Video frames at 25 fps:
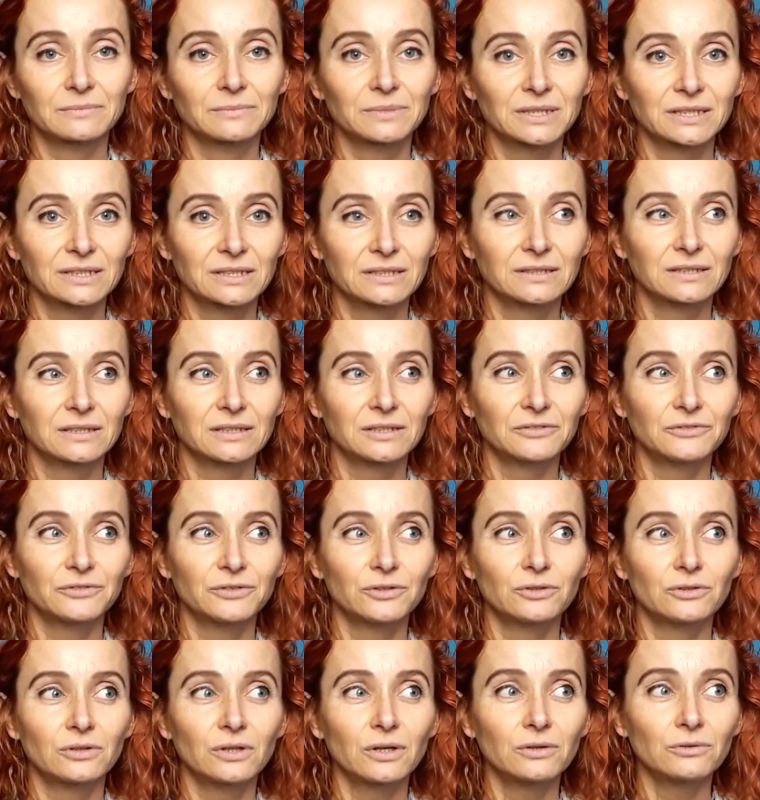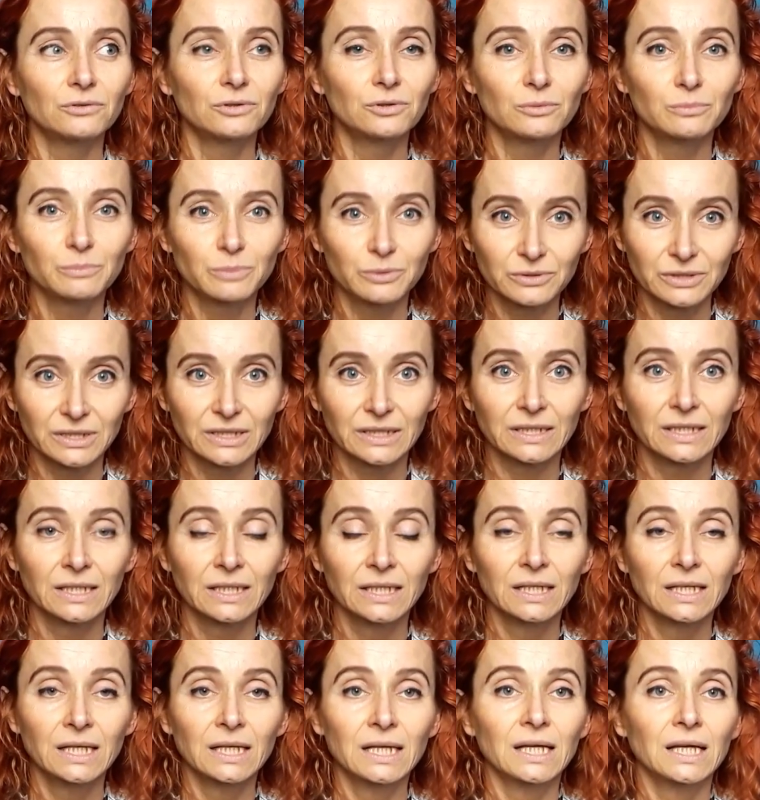because if you know your body,
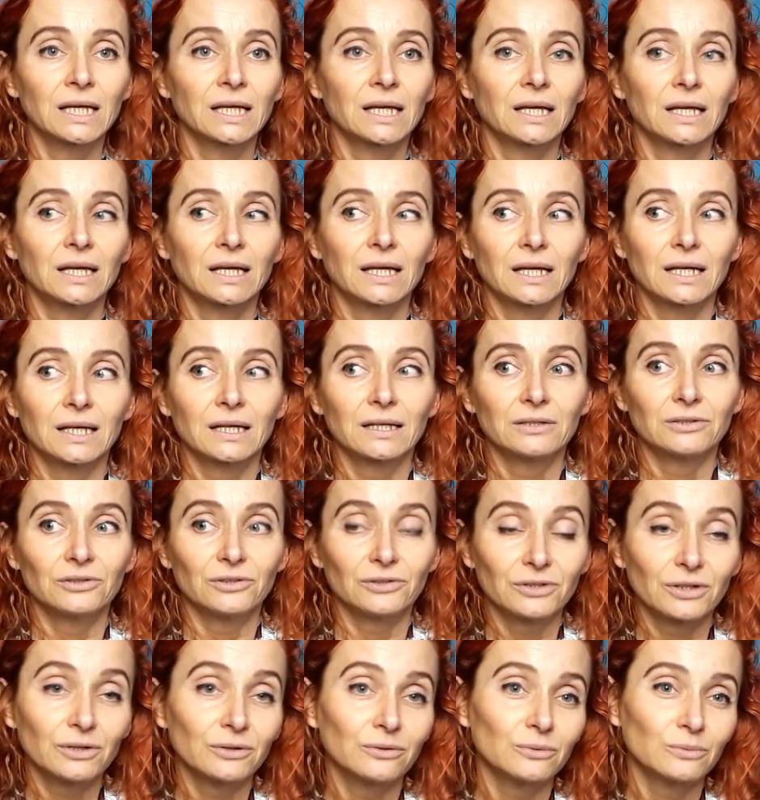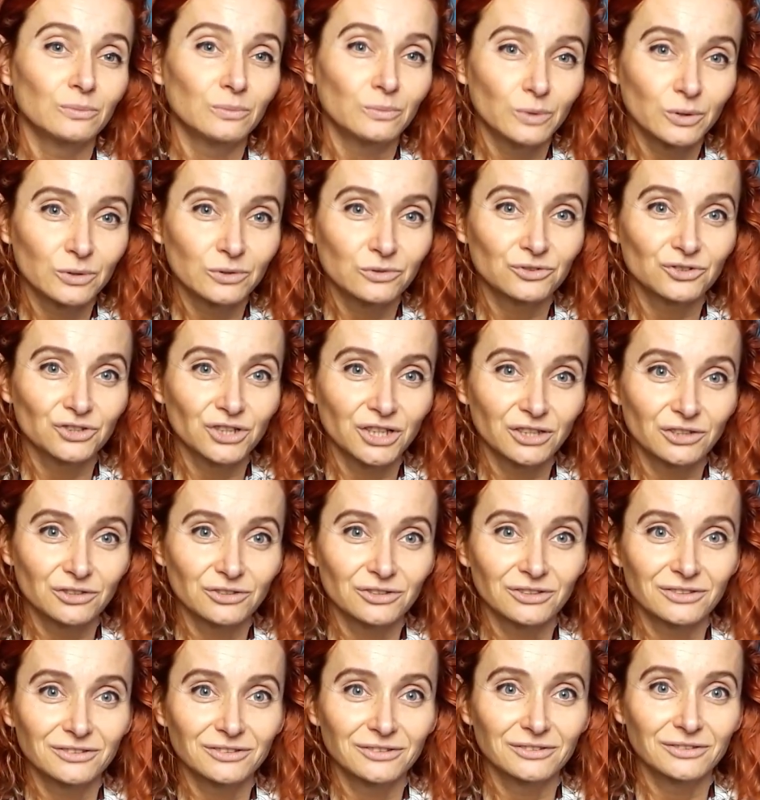you know what
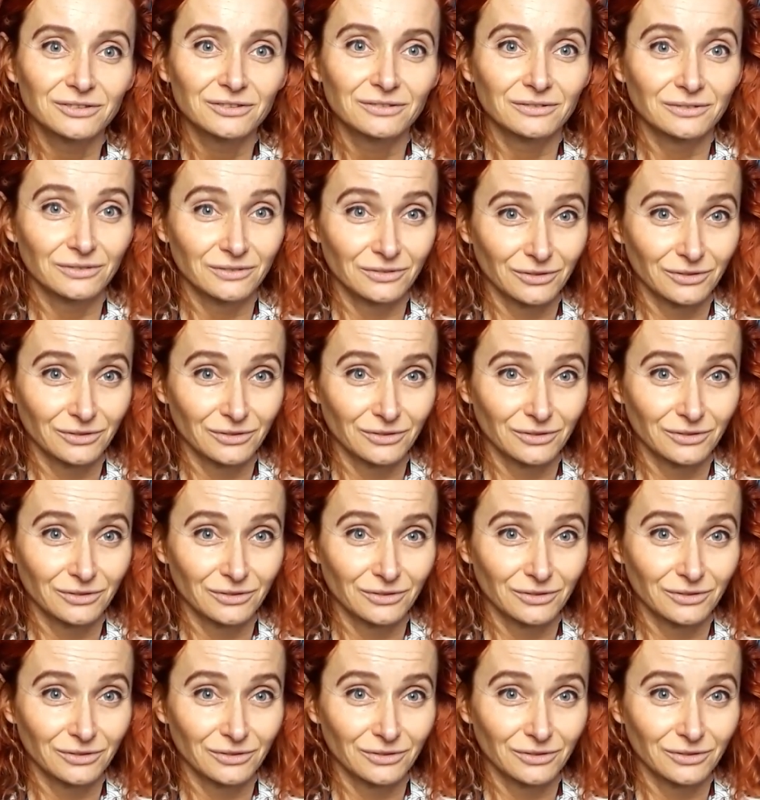changes